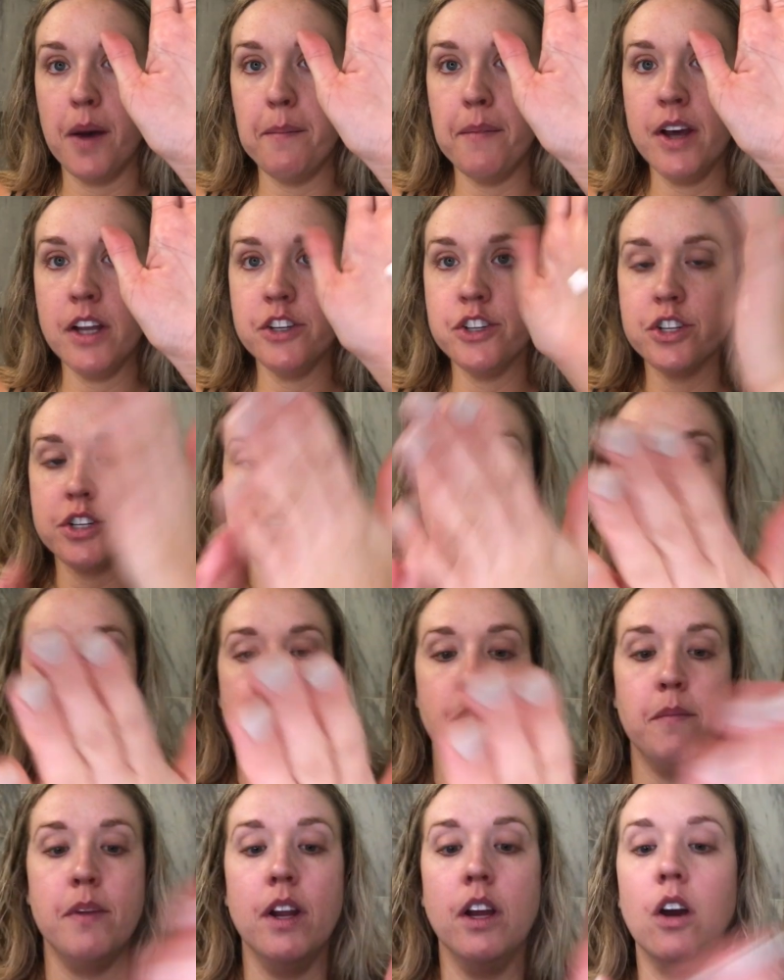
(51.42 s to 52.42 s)
that much.
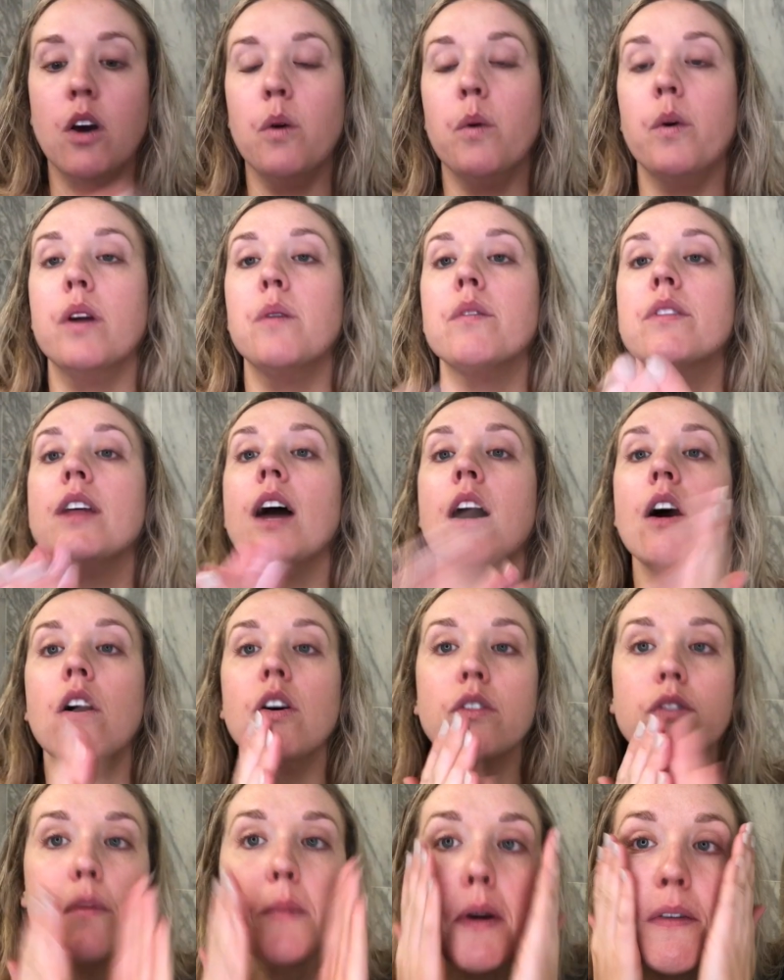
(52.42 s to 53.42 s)
I'm gonna go in with that
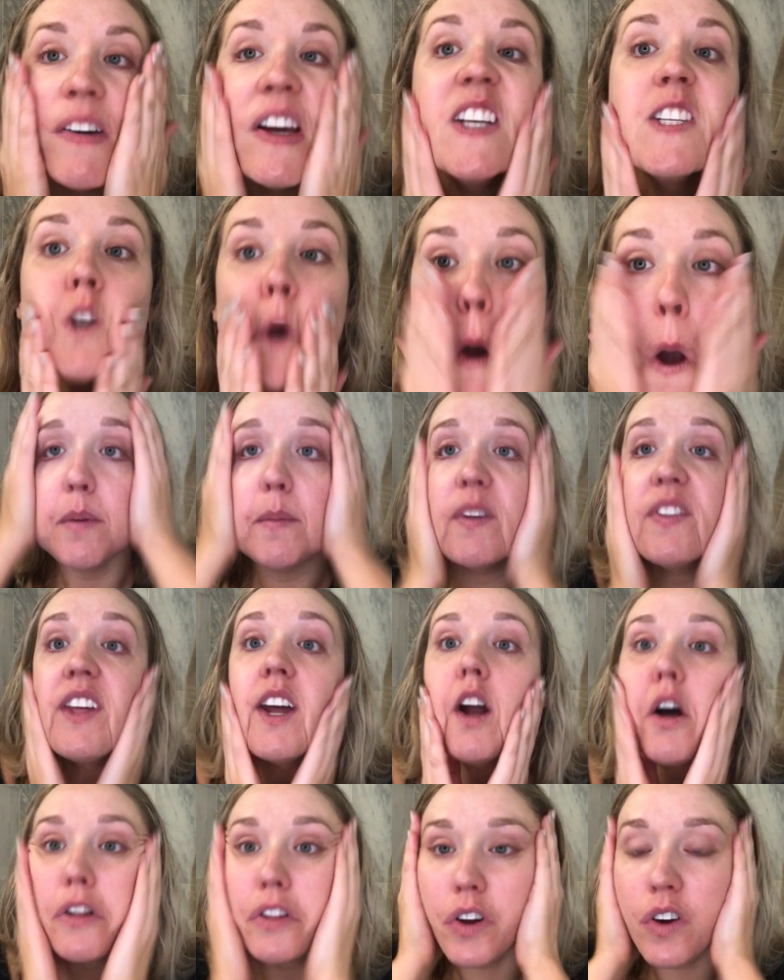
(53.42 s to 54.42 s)
all over my face. I'm gonna put that
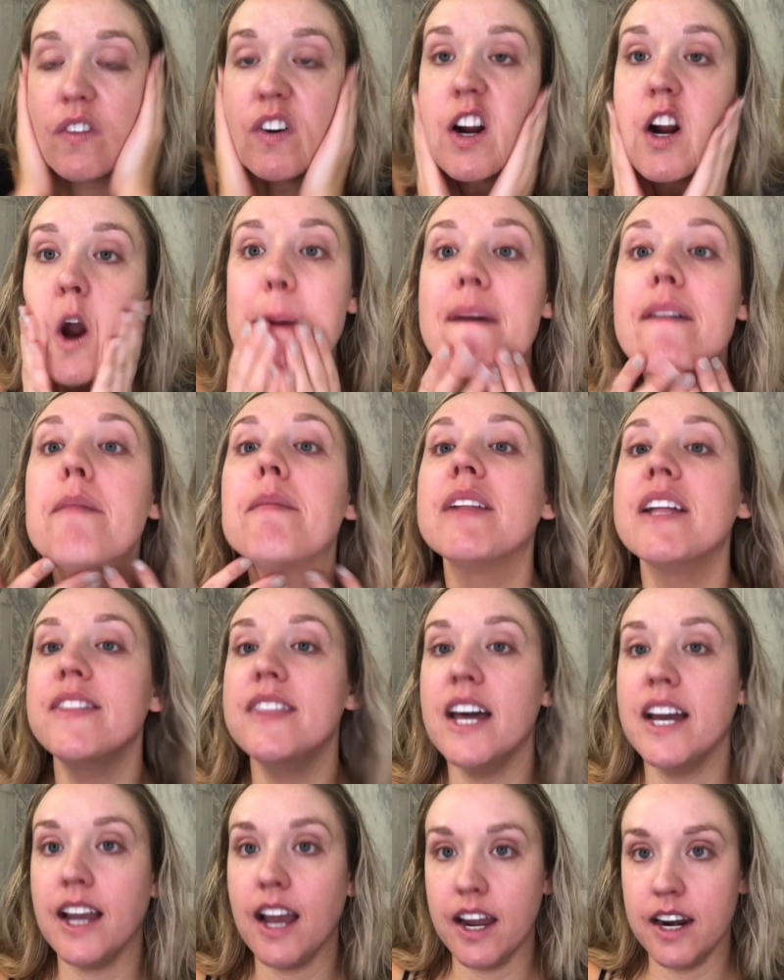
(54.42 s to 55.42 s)
all over and let
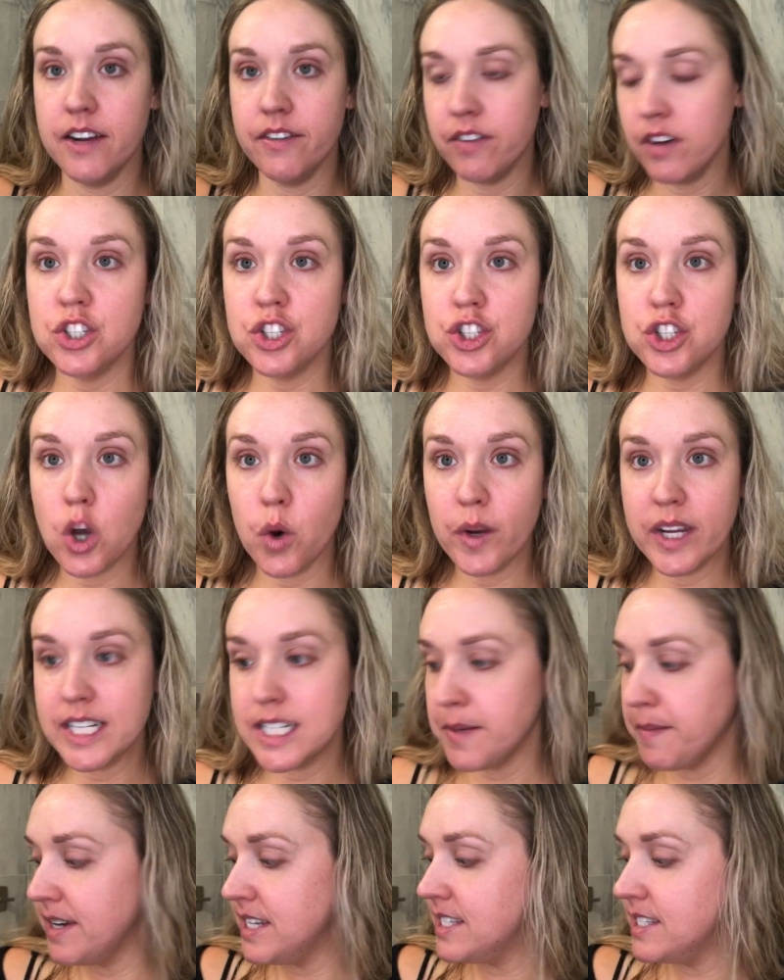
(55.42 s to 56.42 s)
that kind of soak
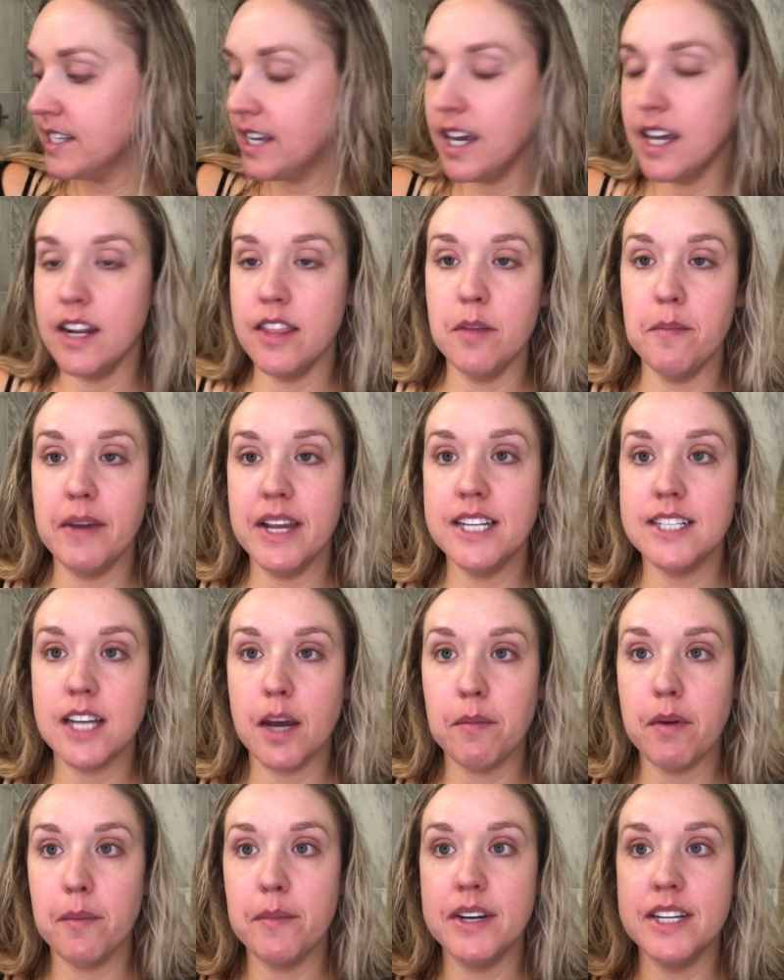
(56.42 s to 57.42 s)
into my skin. In the
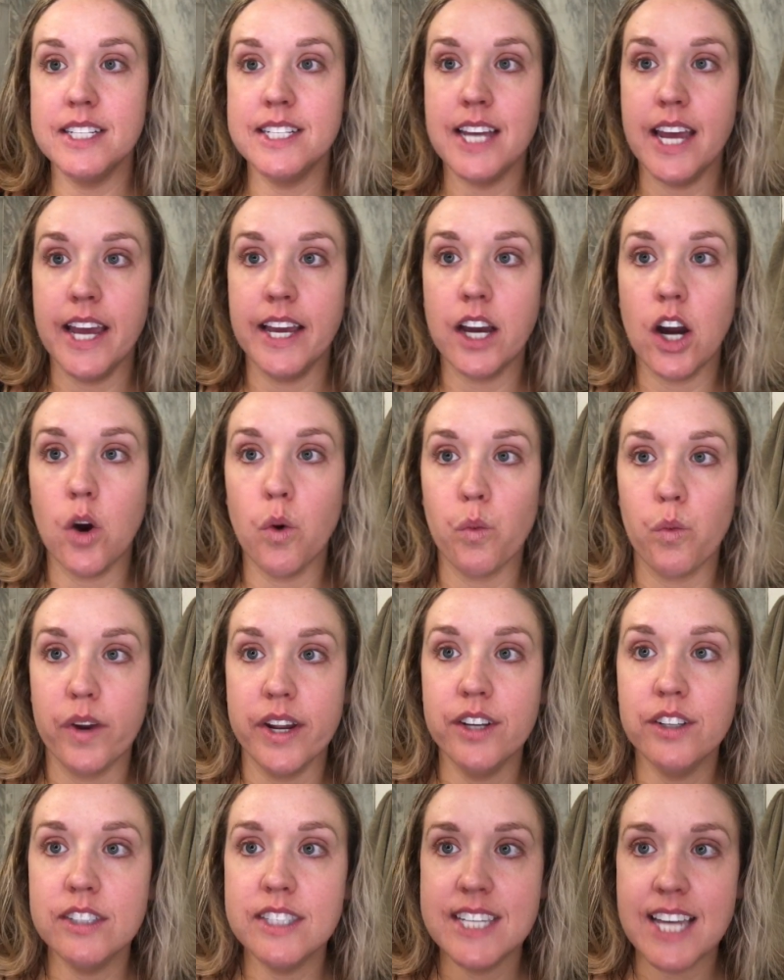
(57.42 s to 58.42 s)
meantime, I'm gonna take a
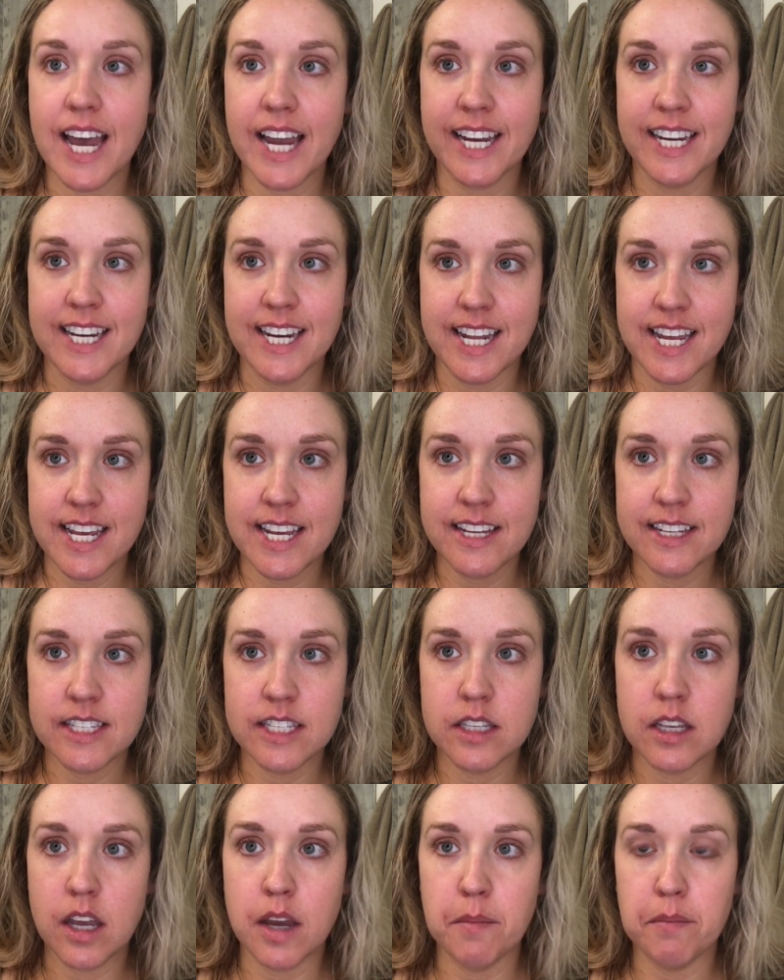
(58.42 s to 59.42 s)
Real
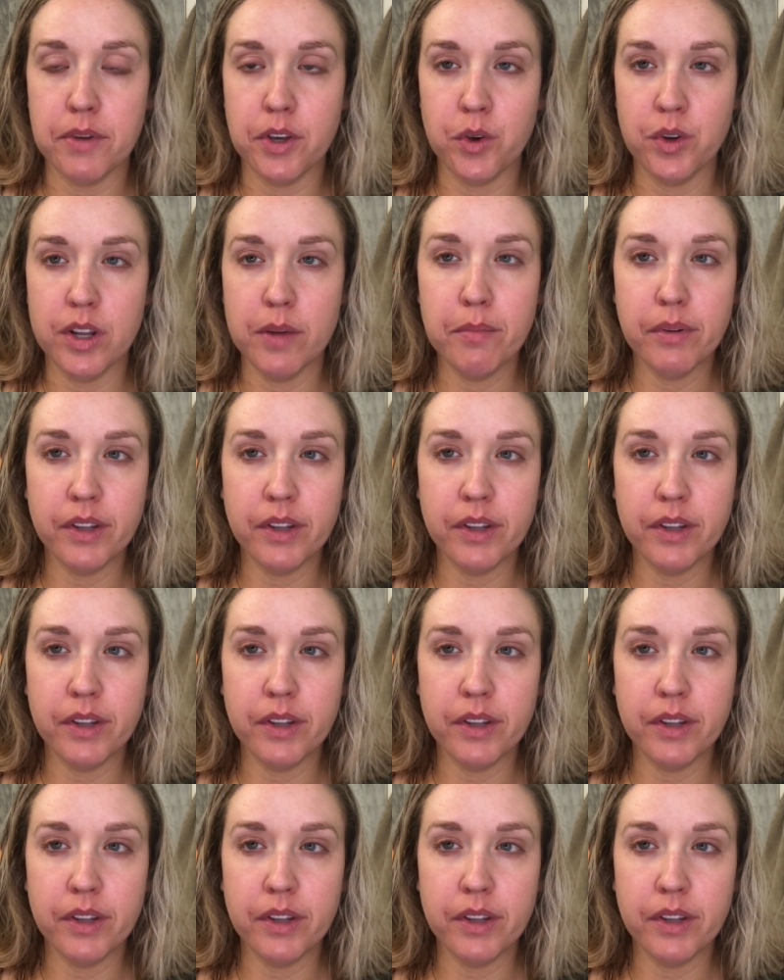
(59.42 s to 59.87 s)
Techniques Beauty